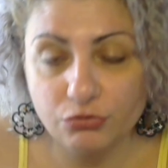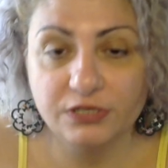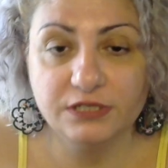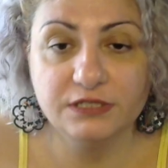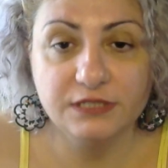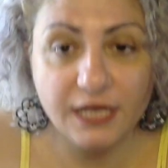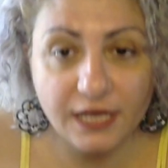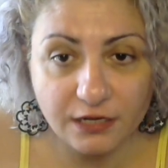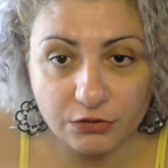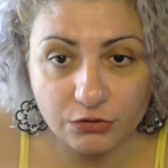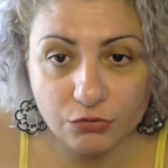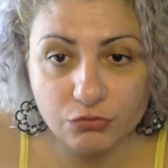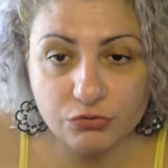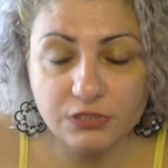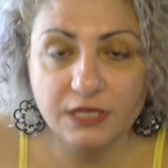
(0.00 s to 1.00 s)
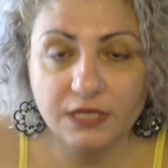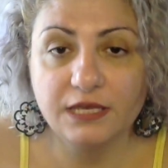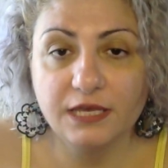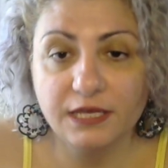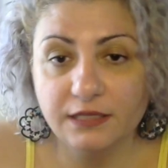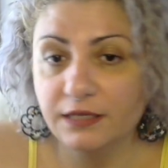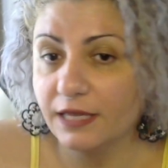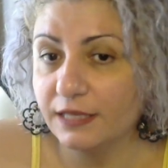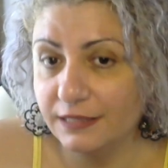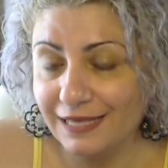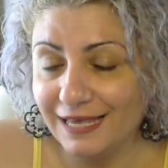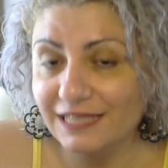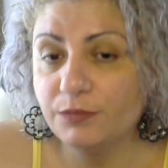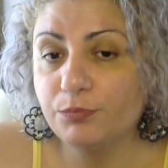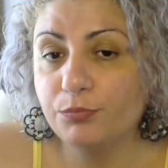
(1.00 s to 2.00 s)
get diagnosed and
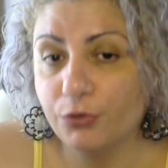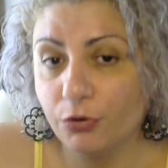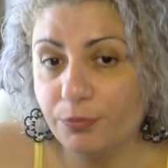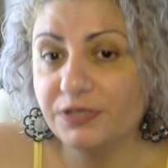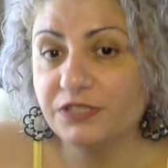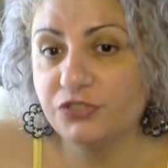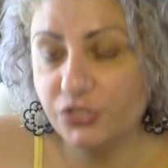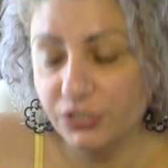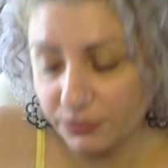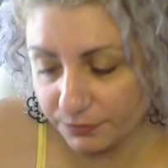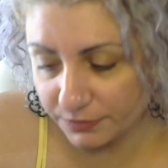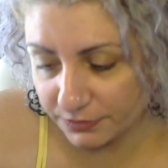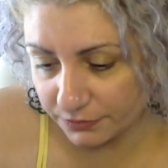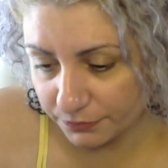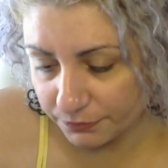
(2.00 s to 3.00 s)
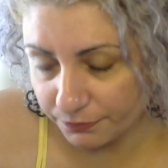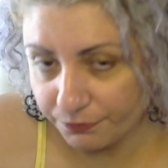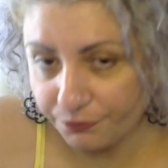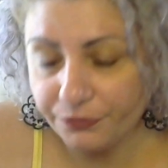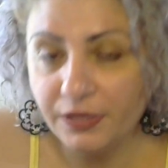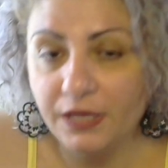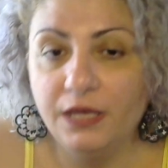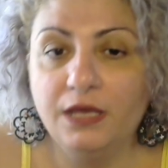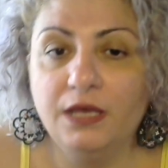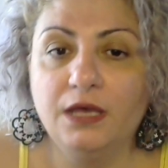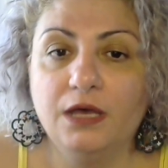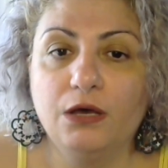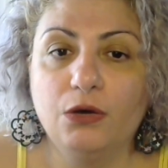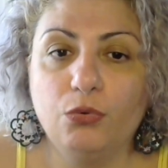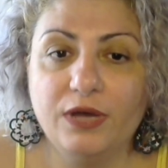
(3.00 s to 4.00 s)
get proper treatment.
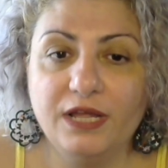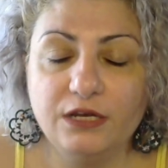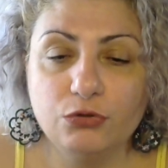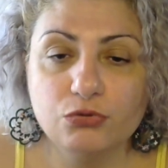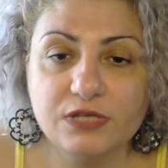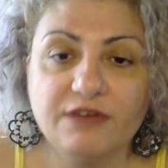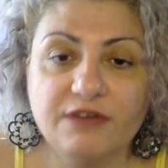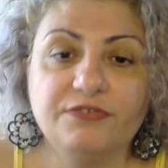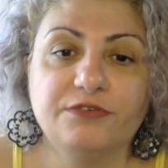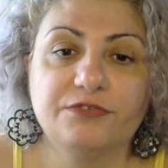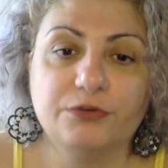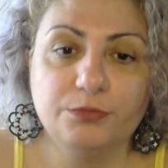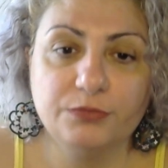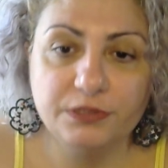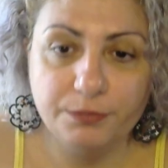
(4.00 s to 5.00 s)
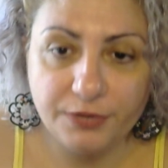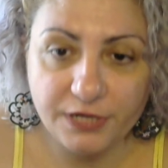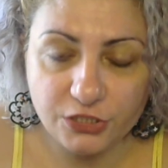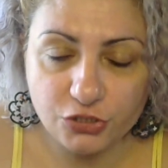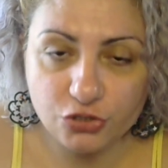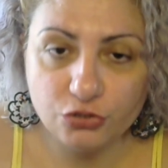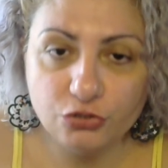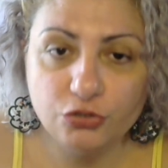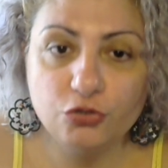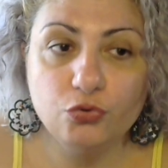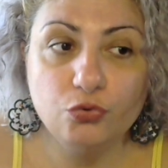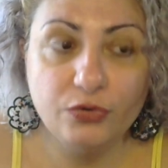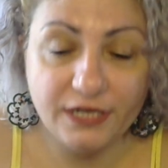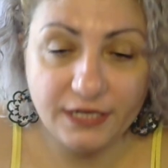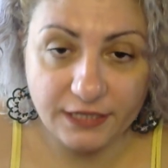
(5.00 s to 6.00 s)
When you suffer from depression, you
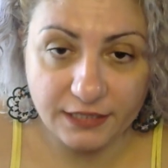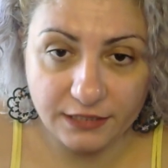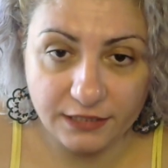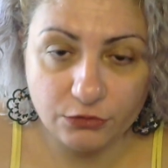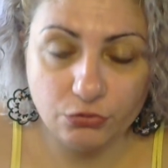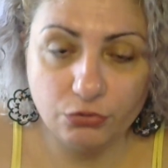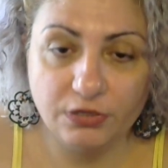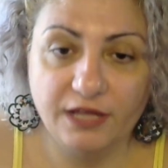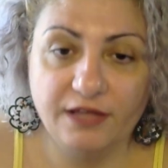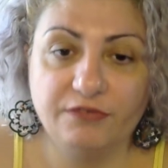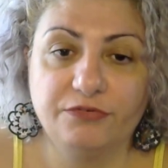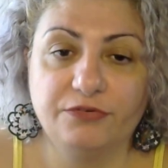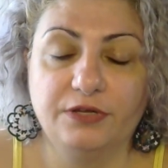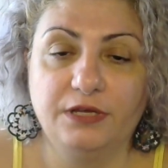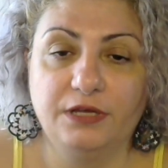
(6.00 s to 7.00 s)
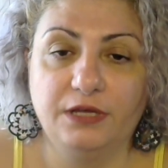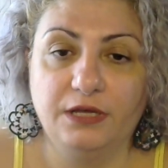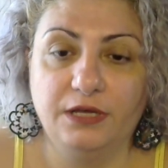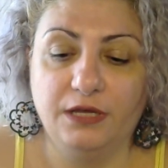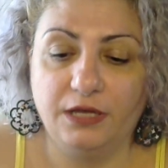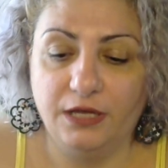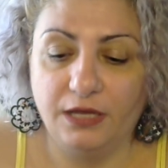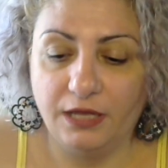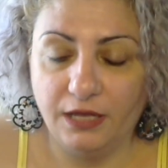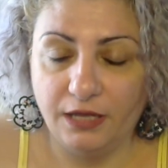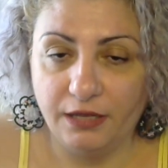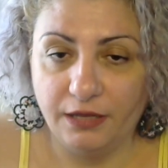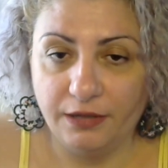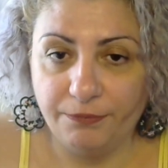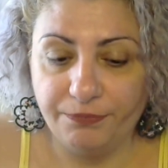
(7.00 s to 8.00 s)
really need to have
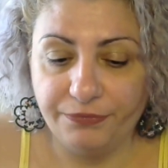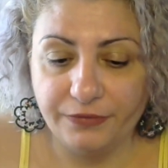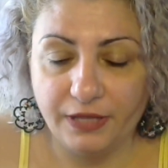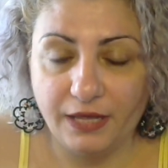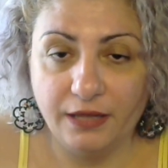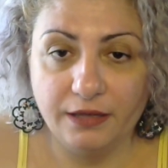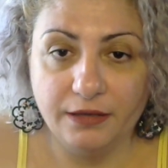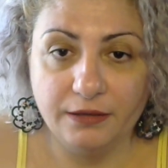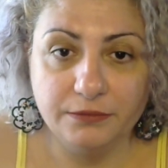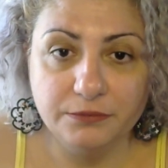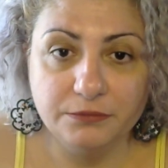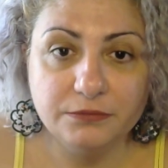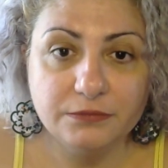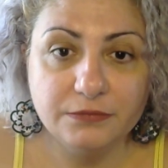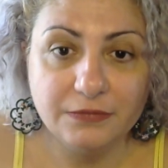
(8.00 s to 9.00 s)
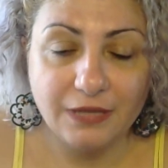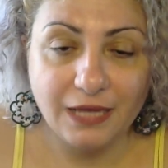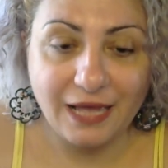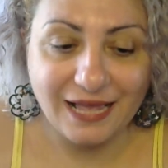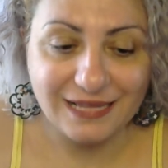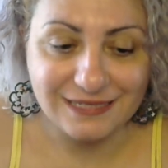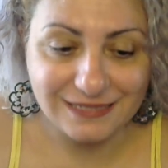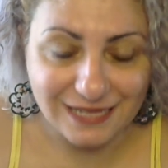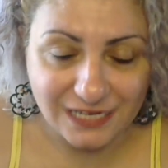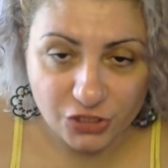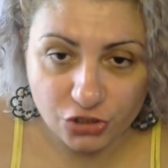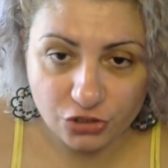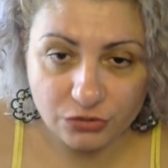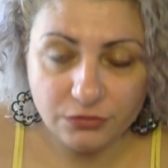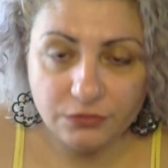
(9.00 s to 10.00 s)
an
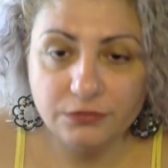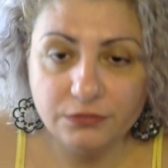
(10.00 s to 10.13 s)
assessment